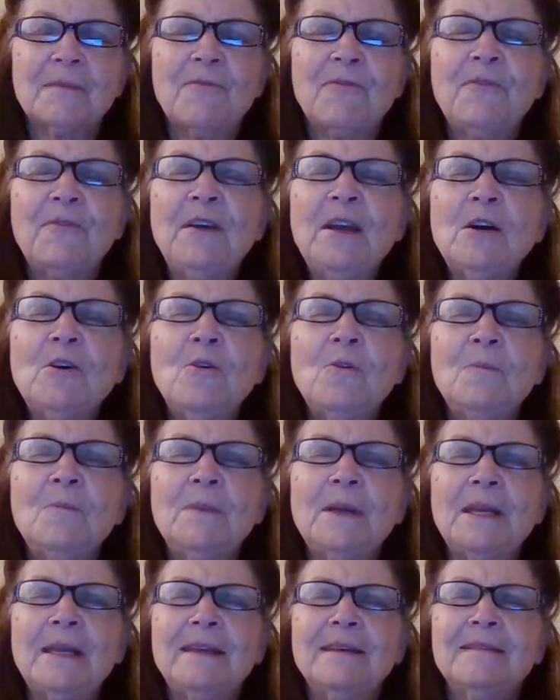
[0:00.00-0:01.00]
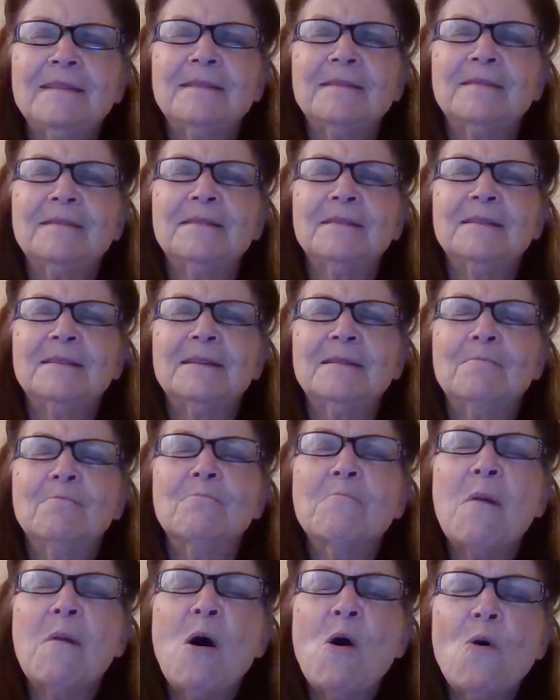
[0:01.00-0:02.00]
Fill me.
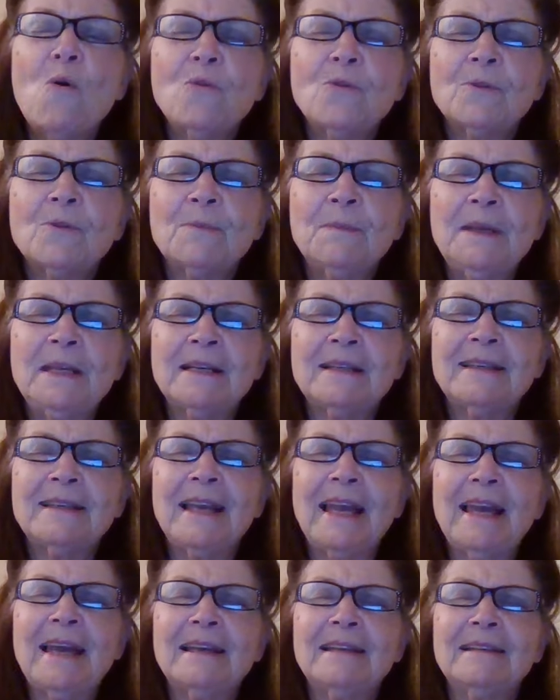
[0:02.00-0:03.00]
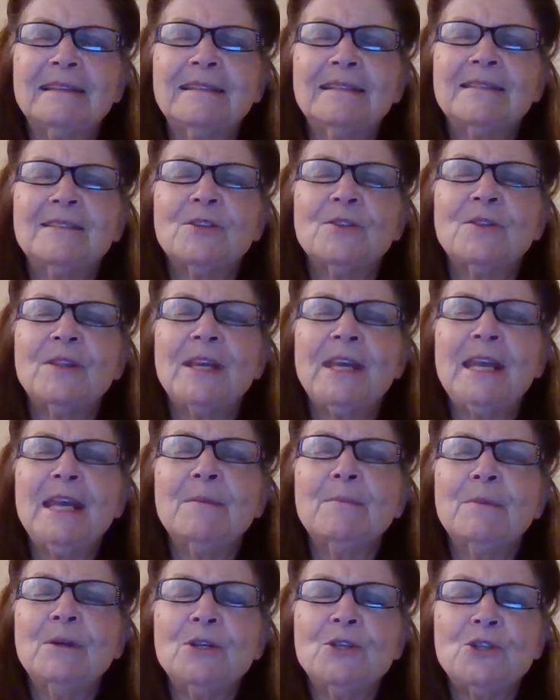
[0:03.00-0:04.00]
Mold me again to the
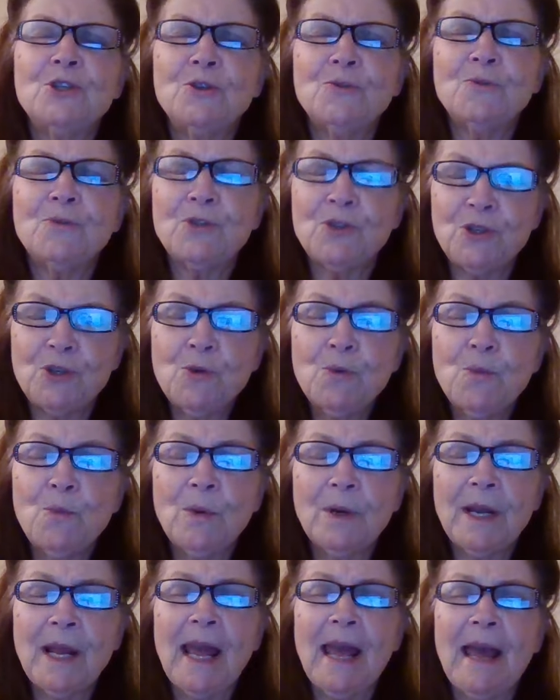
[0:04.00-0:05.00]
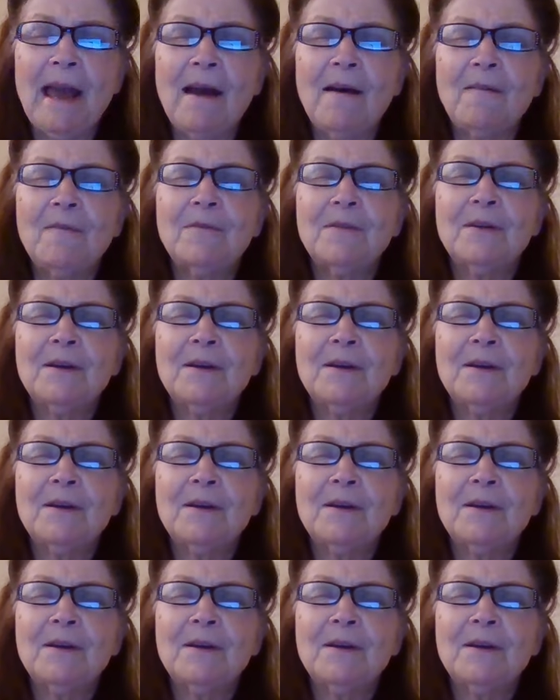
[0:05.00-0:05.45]
image you, you would have.